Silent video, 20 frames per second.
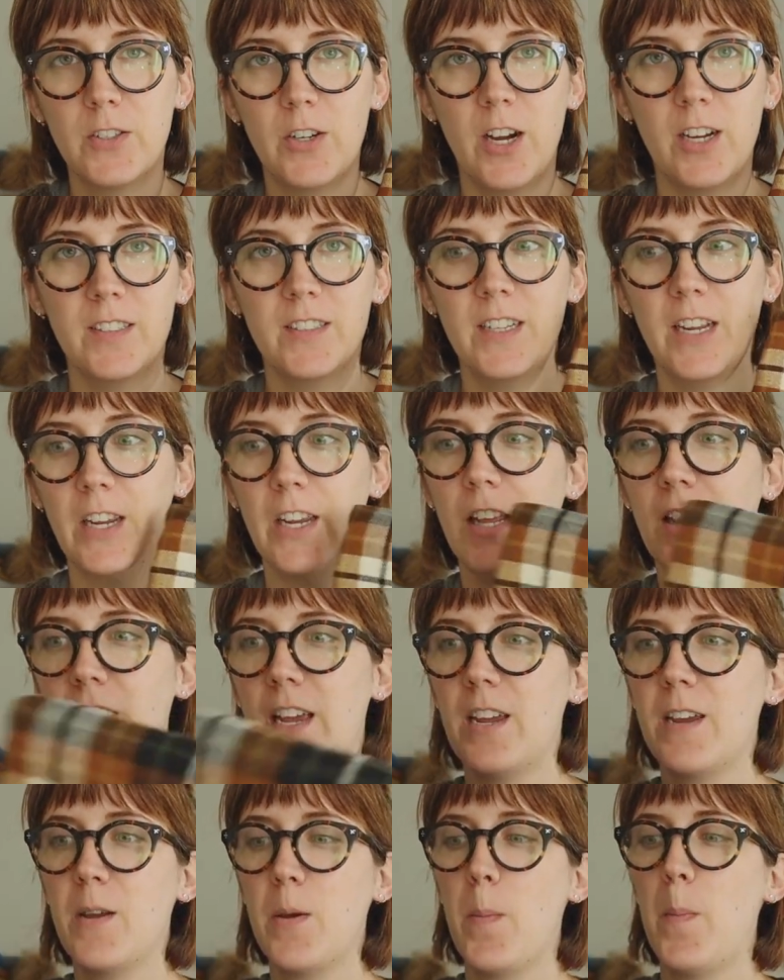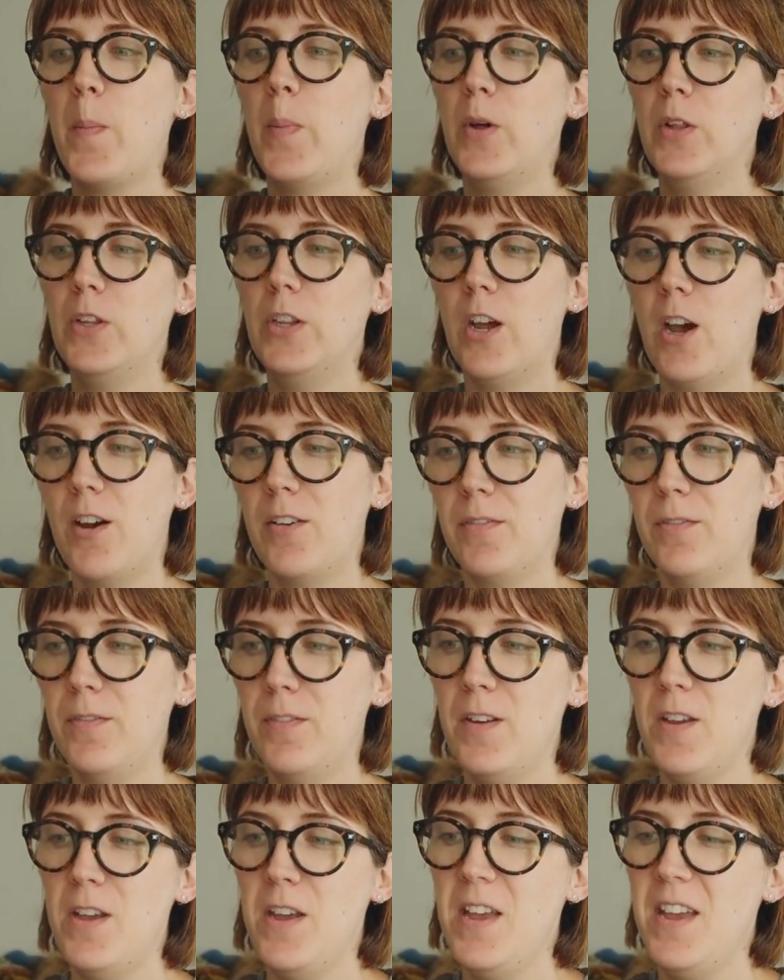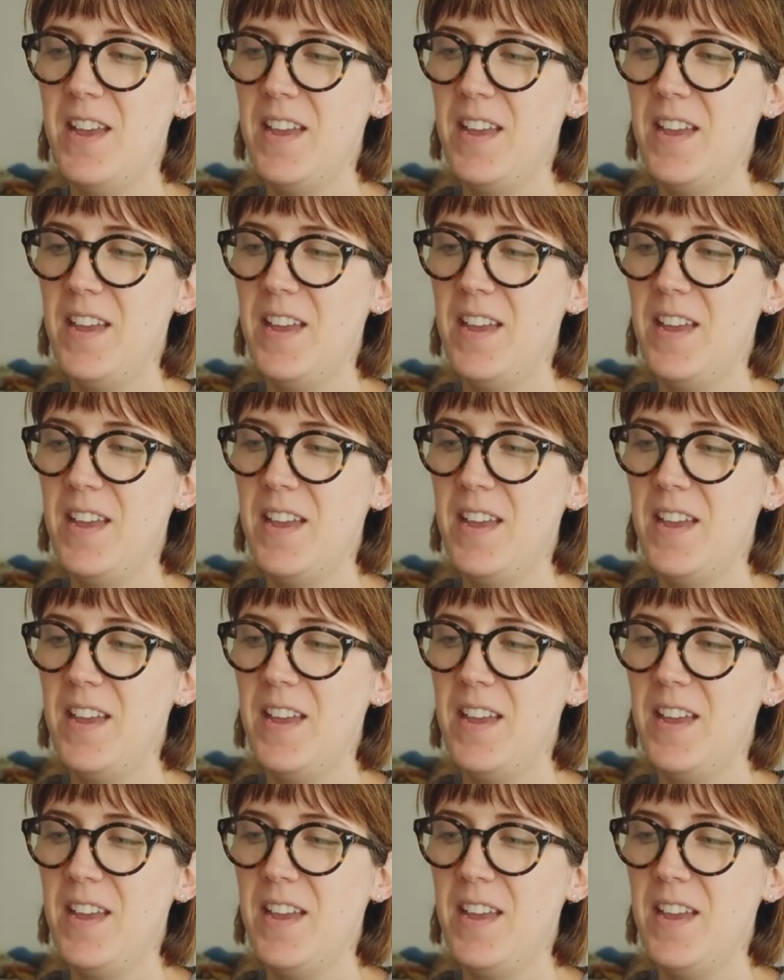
crossed I can like pull it off.